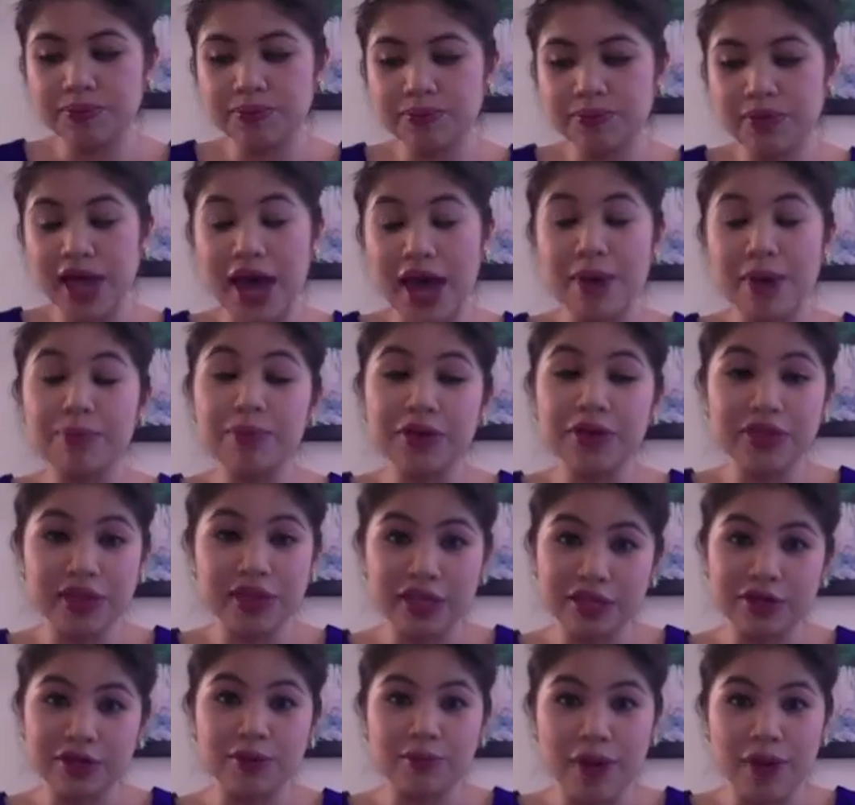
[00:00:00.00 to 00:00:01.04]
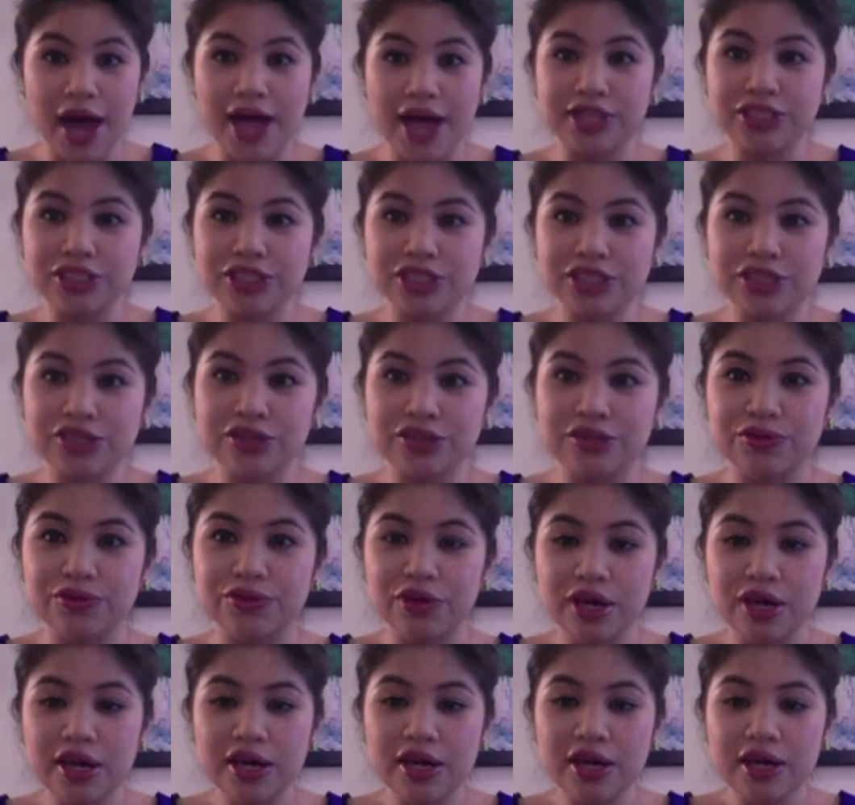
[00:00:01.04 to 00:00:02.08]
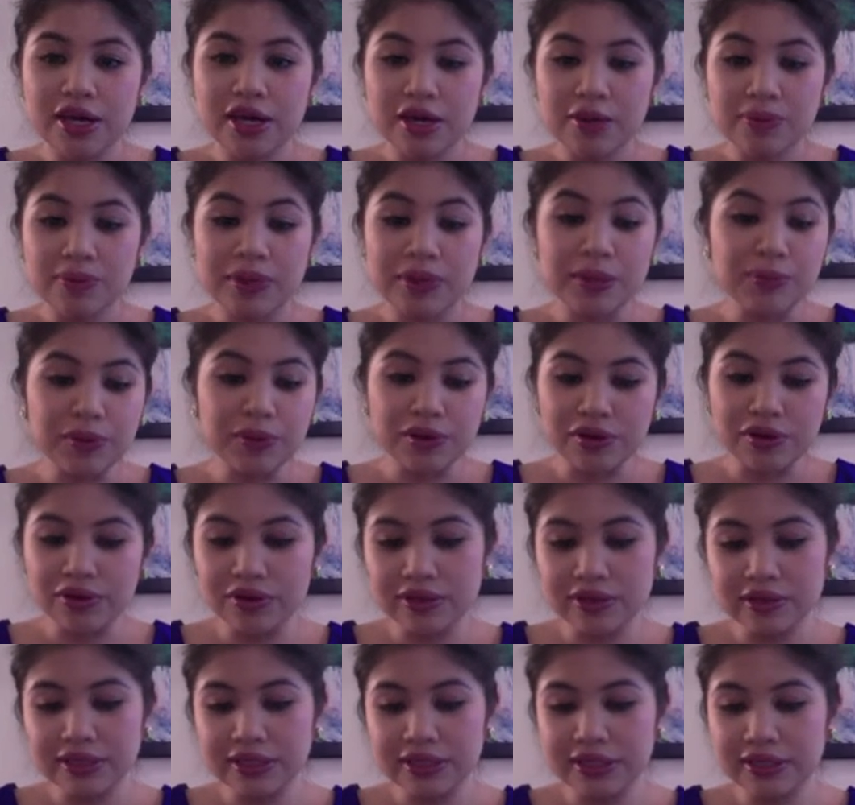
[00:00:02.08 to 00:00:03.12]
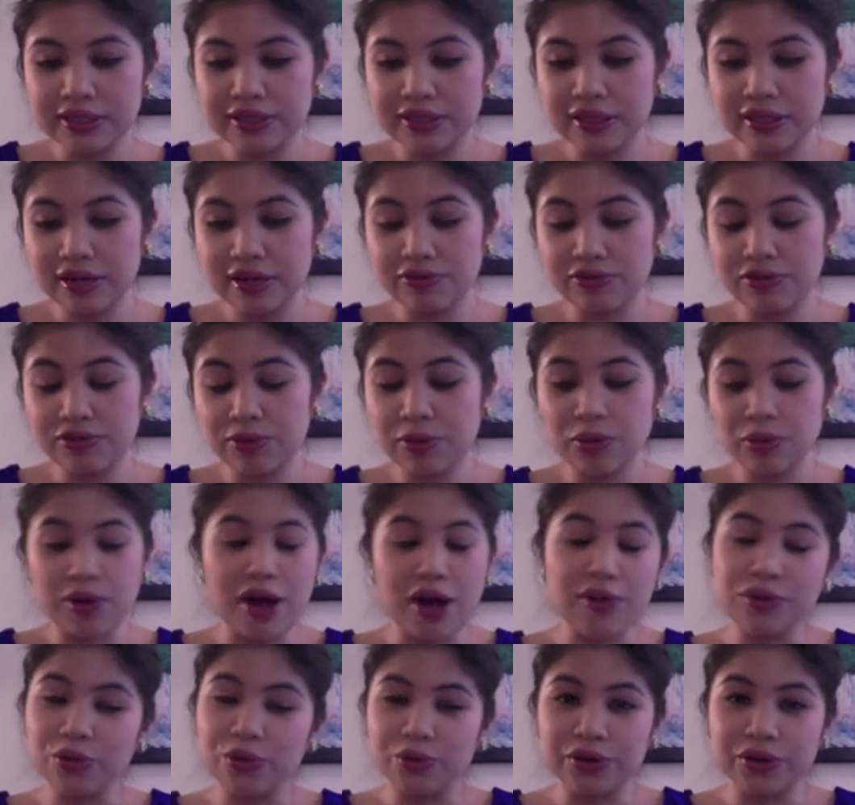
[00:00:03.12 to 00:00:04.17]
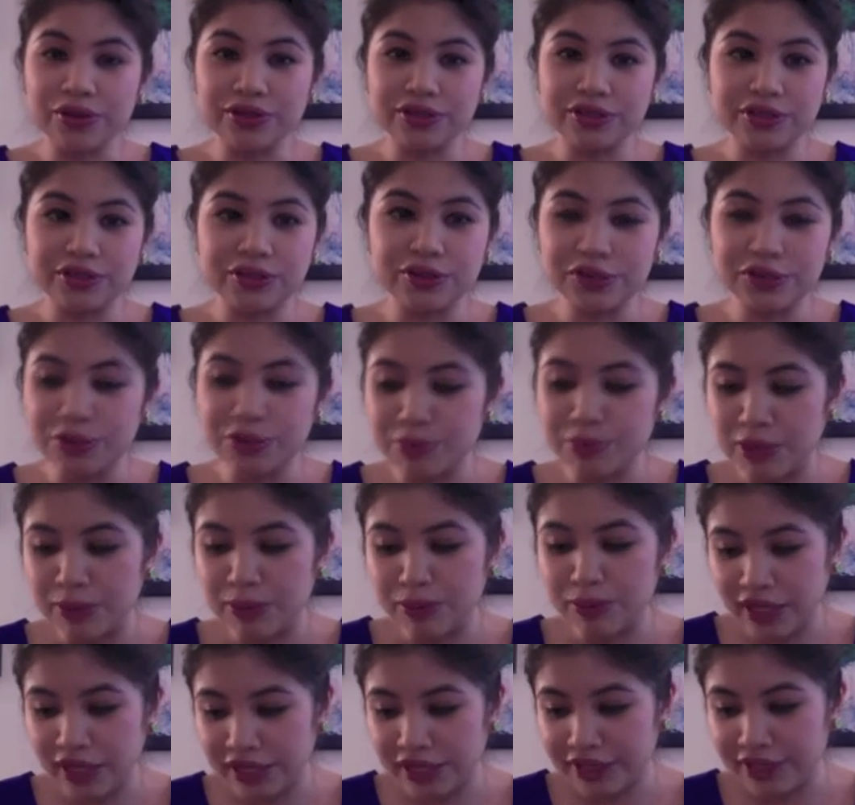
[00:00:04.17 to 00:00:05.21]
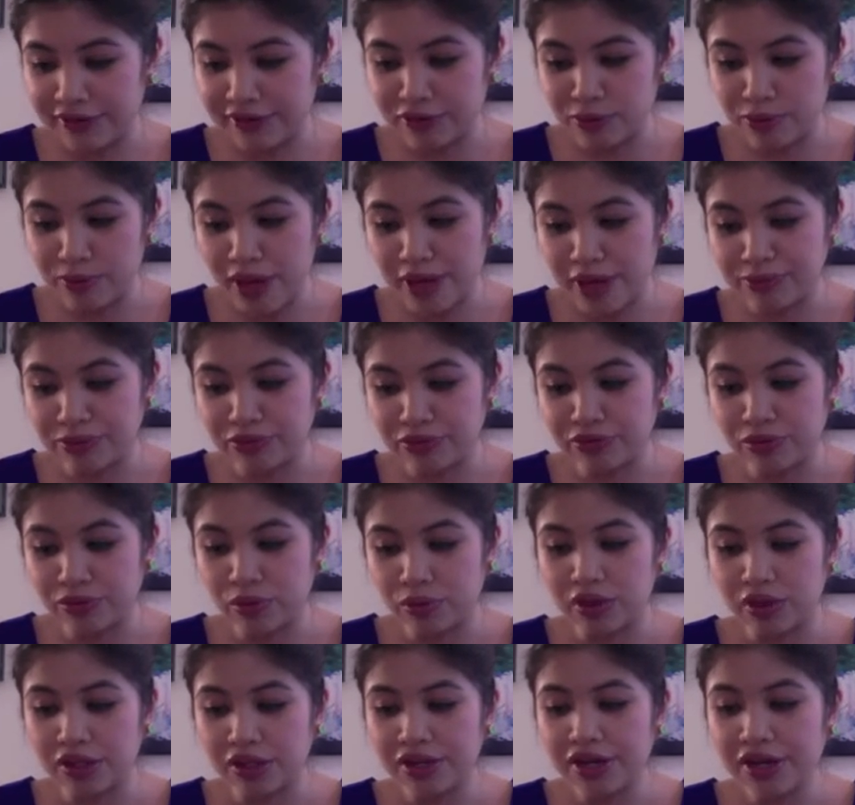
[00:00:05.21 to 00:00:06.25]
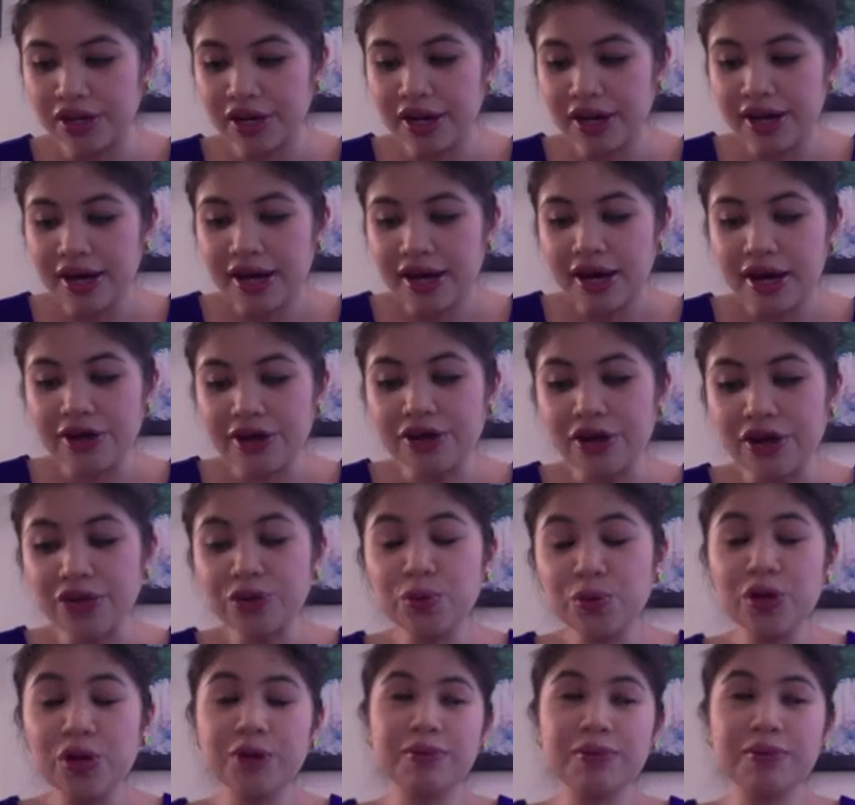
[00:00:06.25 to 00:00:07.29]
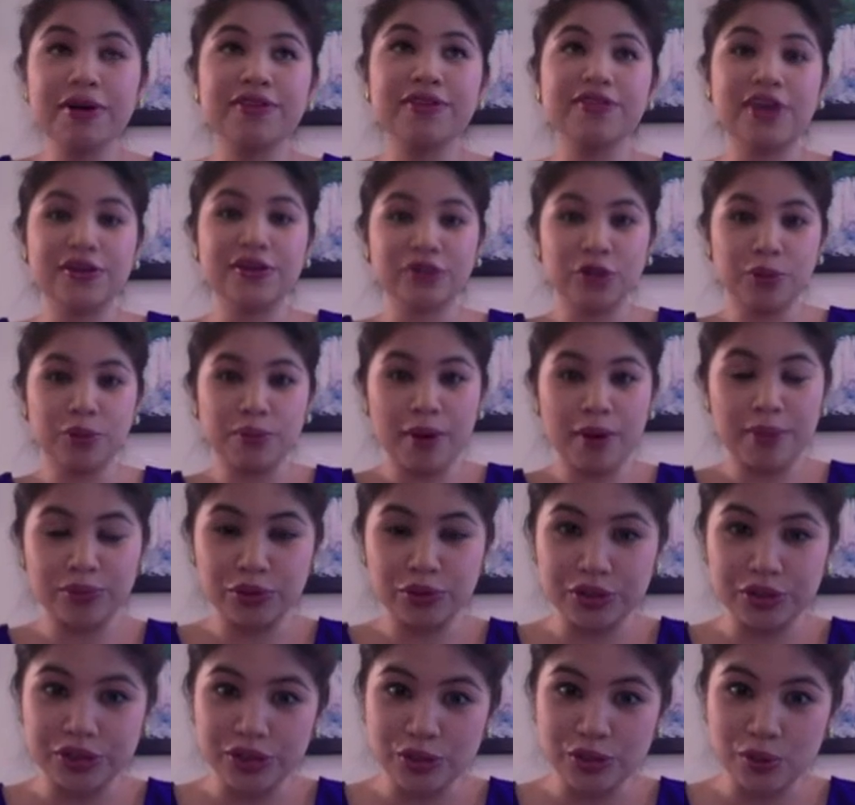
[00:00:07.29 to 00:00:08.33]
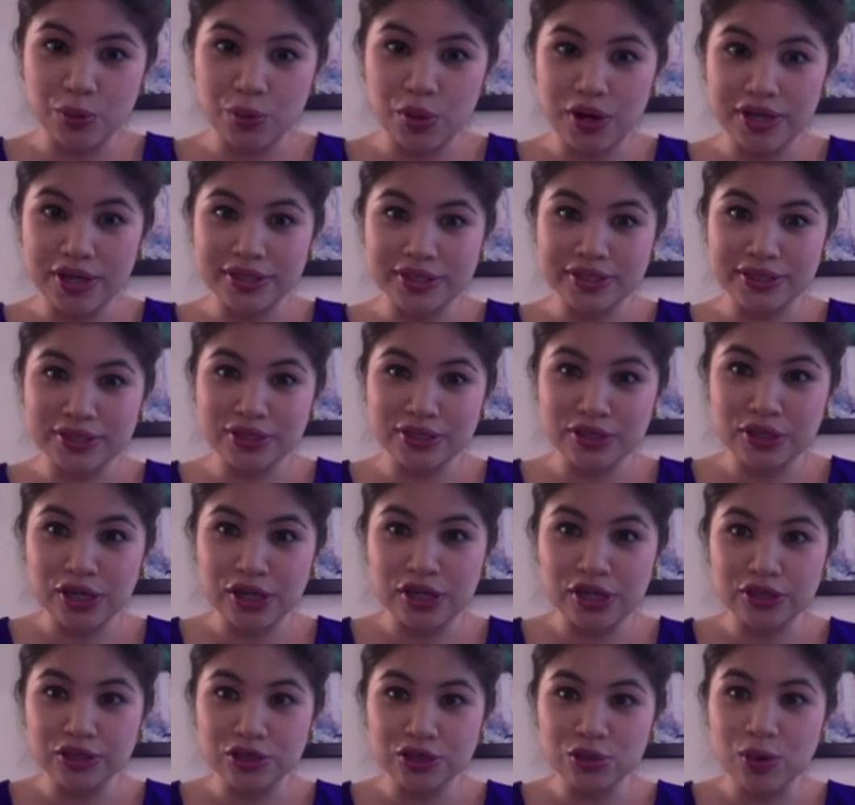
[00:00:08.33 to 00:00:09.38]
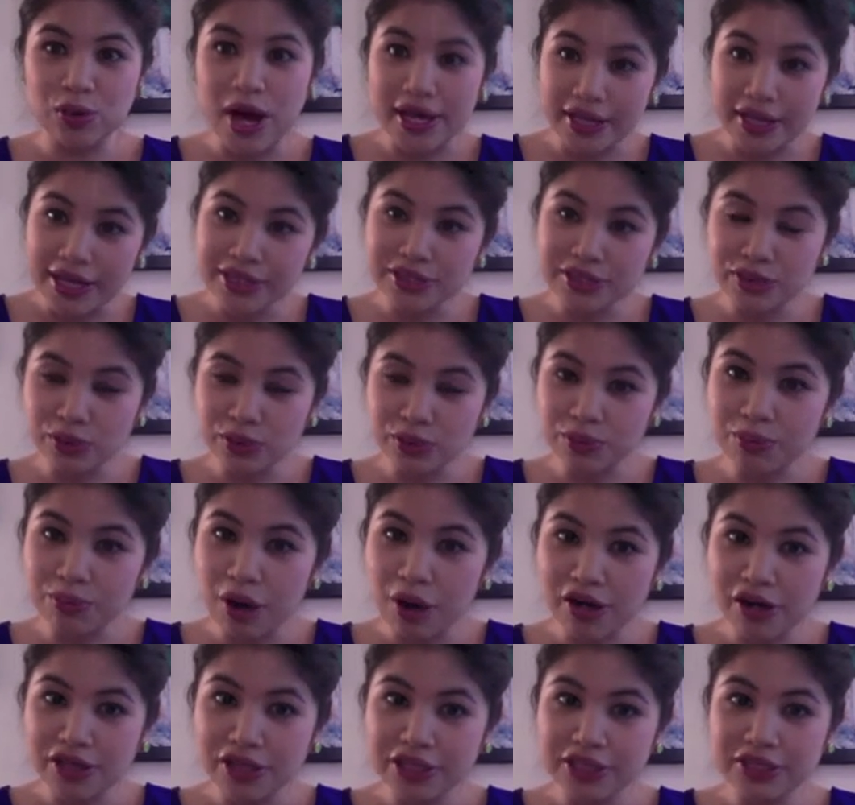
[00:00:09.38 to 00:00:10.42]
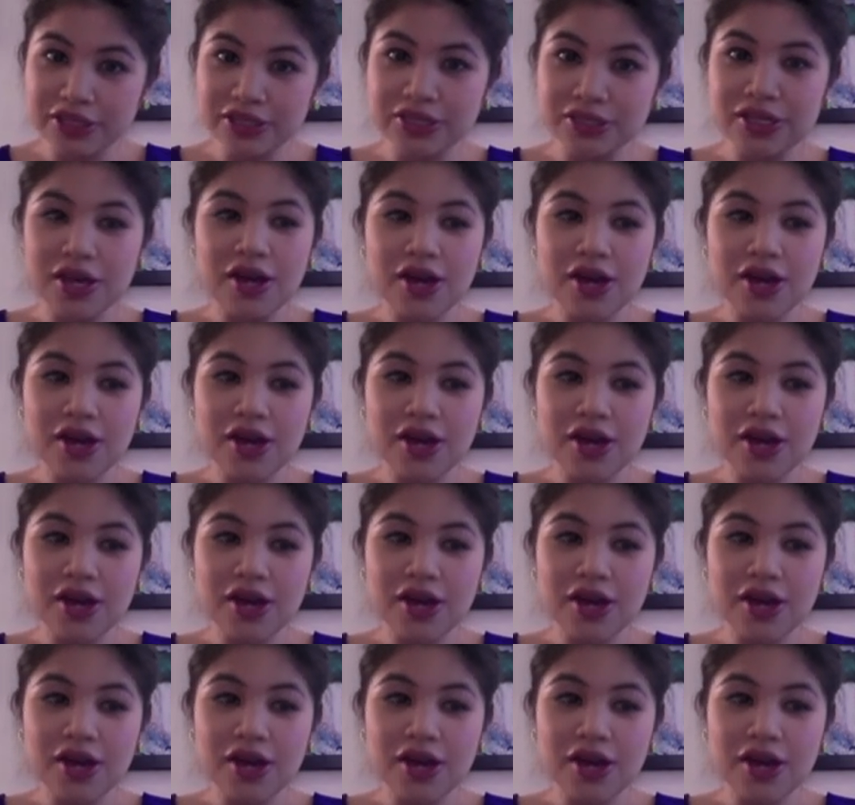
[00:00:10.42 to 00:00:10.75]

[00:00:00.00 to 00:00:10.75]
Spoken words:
the empathy and compassion of people from around the world, including people I'd never met before. Another one of my favorite memories was our Twilight Zone parties.